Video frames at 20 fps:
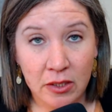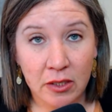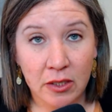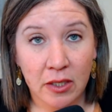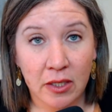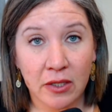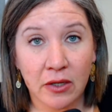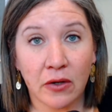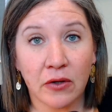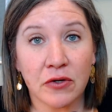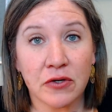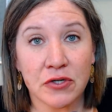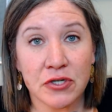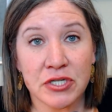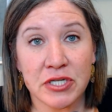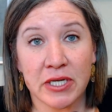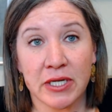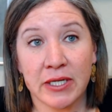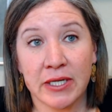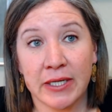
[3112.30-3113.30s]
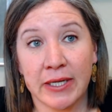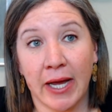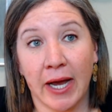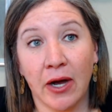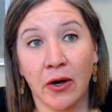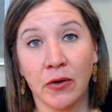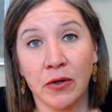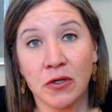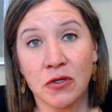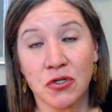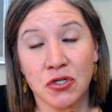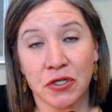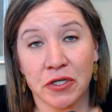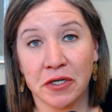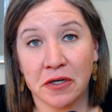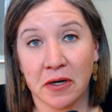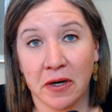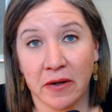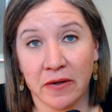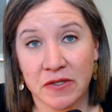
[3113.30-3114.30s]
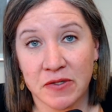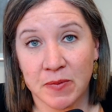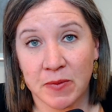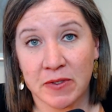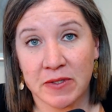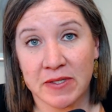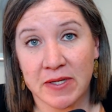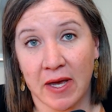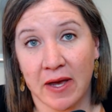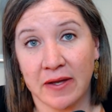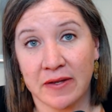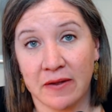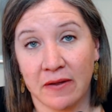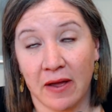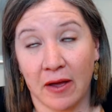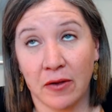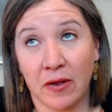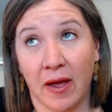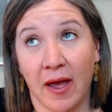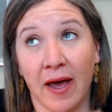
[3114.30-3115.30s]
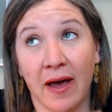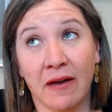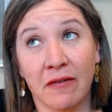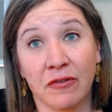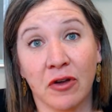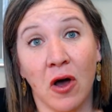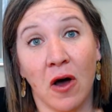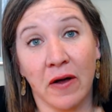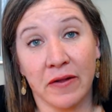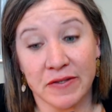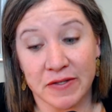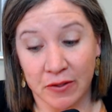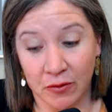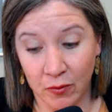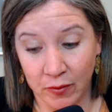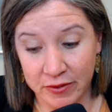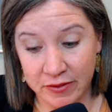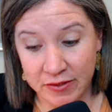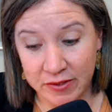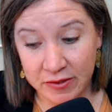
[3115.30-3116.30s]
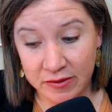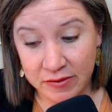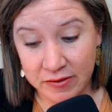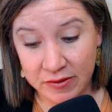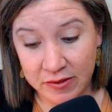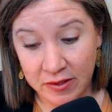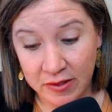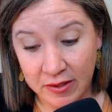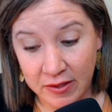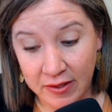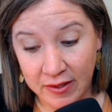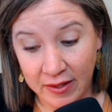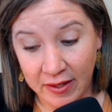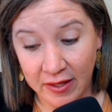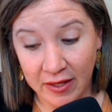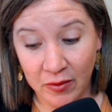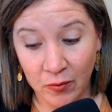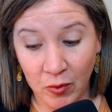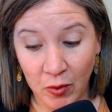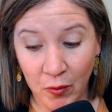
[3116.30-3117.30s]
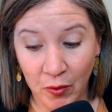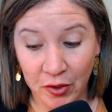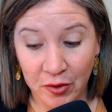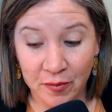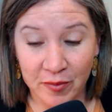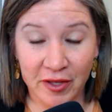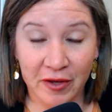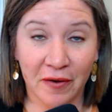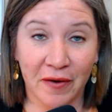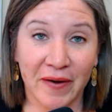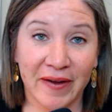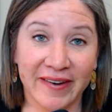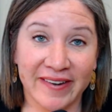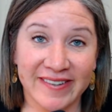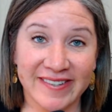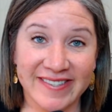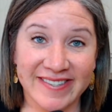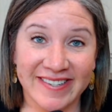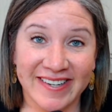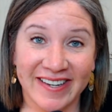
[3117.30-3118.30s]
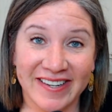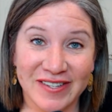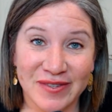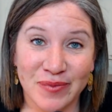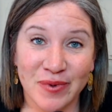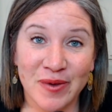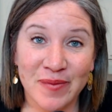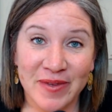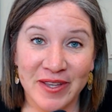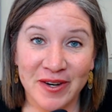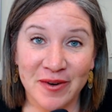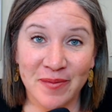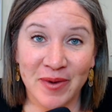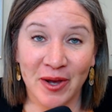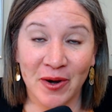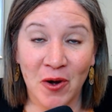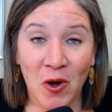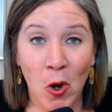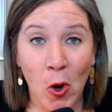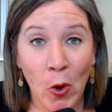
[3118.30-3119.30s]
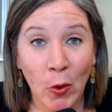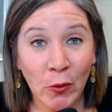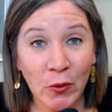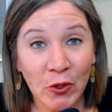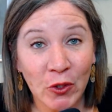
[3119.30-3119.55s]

and understanding how you treat your husbands have consequences. And we want to be honest as women about our own